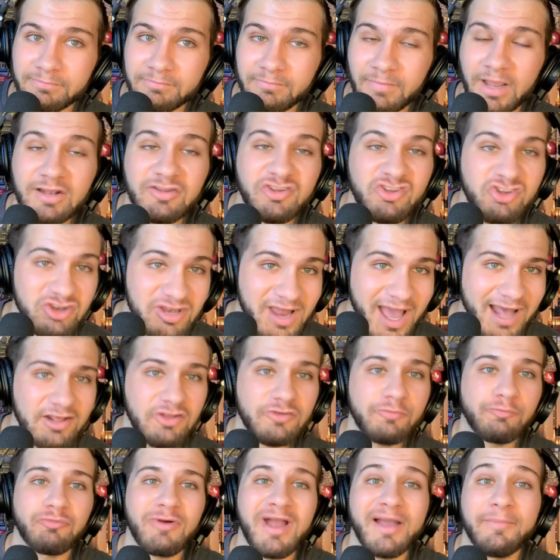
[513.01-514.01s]
it's not as
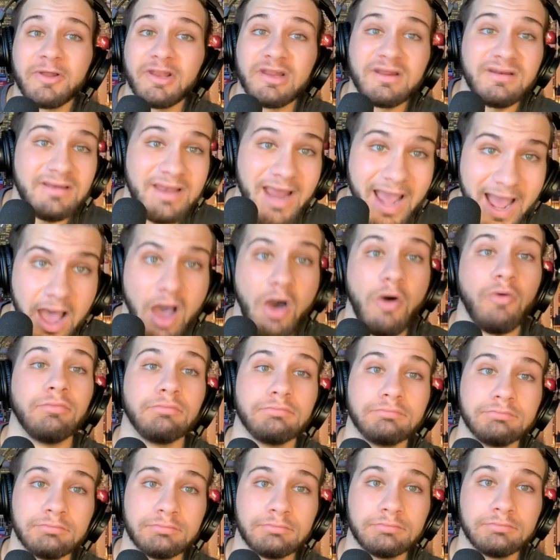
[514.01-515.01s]
prevalent now
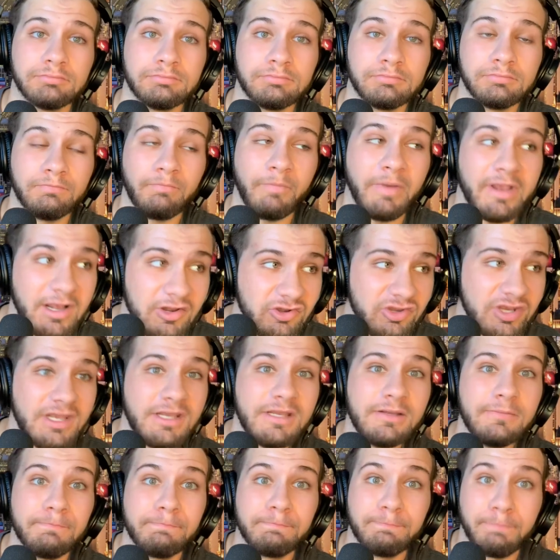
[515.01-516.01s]
because
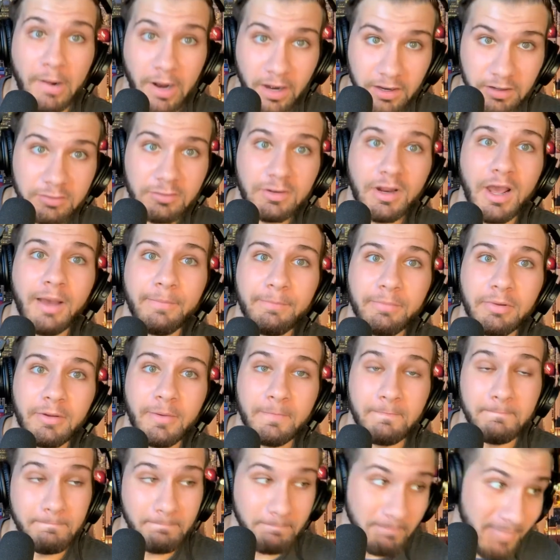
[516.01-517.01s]
he bucked up,
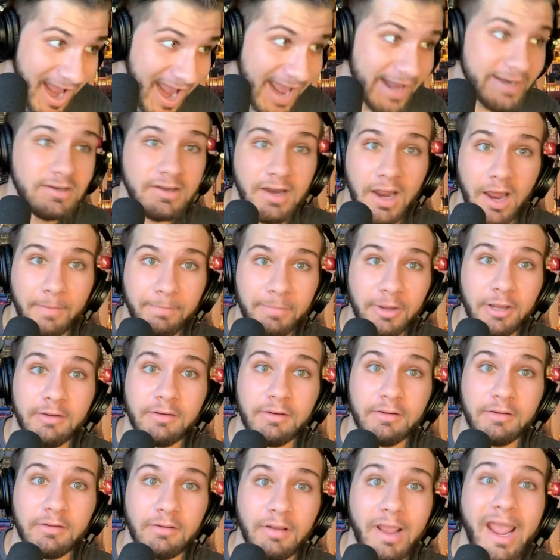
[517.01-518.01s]
manned up,
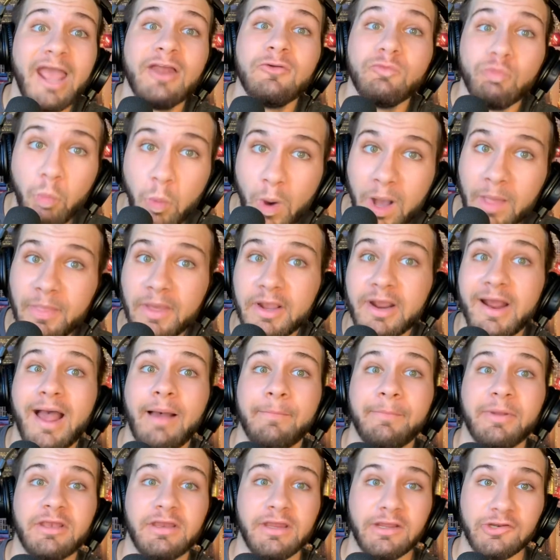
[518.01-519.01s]
and won the
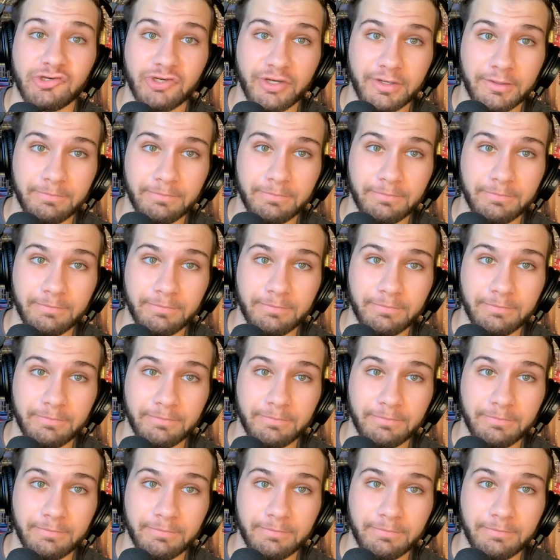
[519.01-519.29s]
competition.